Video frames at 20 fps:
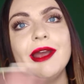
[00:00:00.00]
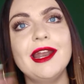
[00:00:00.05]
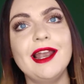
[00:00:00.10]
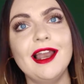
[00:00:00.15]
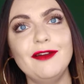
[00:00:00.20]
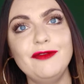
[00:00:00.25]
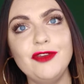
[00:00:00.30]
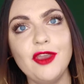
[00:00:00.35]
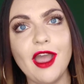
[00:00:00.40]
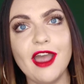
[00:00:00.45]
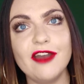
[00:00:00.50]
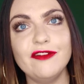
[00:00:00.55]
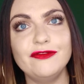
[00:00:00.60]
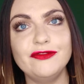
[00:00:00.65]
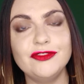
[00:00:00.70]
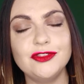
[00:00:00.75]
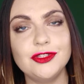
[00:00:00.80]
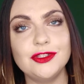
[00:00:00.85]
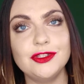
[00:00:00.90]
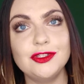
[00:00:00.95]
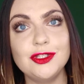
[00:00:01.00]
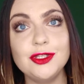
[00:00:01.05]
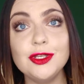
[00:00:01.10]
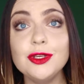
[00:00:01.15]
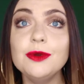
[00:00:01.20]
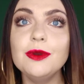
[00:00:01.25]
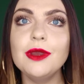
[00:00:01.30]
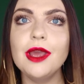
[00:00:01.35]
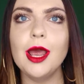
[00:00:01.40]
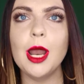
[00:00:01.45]
I'd love you have
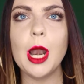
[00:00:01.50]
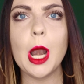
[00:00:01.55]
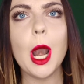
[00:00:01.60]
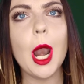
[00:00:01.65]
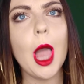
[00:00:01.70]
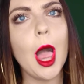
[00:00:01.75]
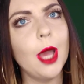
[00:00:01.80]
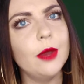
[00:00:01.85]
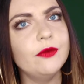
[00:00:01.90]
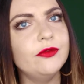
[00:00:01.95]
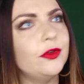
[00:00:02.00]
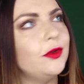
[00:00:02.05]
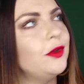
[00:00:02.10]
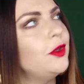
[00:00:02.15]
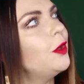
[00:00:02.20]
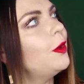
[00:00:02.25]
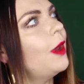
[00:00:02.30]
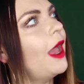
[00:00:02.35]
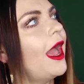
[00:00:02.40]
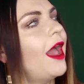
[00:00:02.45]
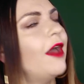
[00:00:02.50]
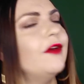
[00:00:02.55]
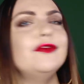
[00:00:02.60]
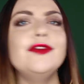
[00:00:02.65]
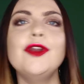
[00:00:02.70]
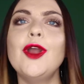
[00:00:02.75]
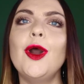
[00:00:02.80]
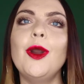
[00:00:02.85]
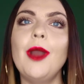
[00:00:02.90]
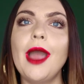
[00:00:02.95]
two love you
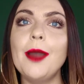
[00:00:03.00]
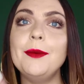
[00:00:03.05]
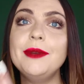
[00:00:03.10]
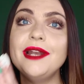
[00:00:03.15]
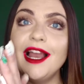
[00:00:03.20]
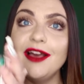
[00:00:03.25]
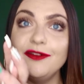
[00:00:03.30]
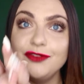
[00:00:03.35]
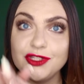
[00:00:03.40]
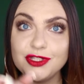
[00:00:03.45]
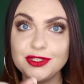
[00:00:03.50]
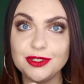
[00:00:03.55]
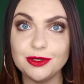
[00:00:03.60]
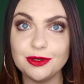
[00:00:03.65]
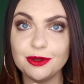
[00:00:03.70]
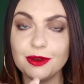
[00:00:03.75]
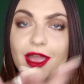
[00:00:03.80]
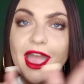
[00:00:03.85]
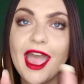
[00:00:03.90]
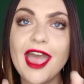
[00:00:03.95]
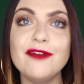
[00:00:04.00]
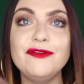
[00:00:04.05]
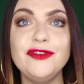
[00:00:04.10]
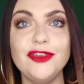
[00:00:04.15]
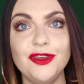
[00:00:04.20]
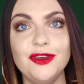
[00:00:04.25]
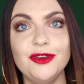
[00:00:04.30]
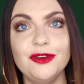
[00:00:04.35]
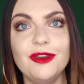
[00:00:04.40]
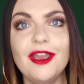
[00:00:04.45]
have no i would love to
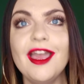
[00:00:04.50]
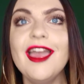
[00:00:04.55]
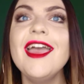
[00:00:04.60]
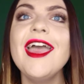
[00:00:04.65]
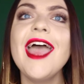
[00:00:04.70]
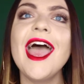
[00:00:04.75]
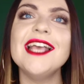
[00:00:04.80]
have you